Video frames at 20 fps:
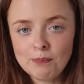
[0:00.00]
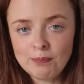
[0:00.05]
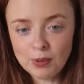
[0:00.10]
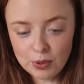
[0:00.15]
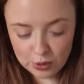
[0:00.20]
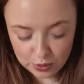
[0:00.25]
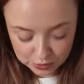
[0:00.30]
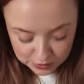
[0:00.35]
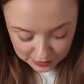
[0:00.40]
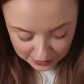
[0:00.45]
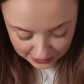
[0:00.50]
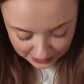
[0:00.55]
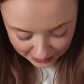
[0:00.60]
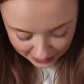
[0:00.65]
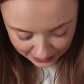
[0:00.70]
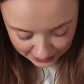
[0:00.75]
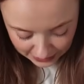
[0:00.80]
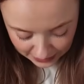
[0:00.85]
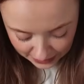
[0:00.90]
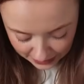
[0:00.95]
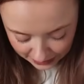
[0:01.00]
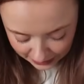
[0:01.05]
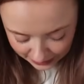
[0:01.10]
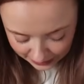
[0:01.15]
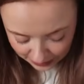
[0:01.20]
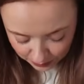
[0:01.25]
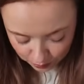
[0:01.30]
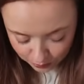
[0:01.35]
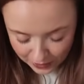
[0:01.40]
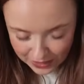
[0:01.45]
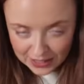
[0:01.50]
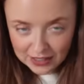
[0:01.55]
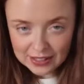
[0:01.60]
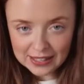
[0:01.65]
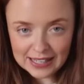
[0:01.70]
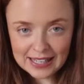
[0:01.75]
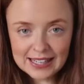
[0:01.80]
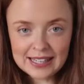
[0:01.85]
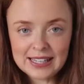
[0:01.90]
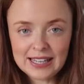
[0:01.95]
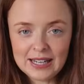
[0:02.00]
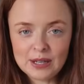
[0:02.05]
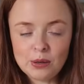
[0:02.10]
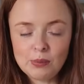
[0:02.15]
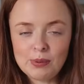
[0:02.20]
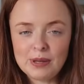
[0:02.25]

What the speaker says: but again it will cling a little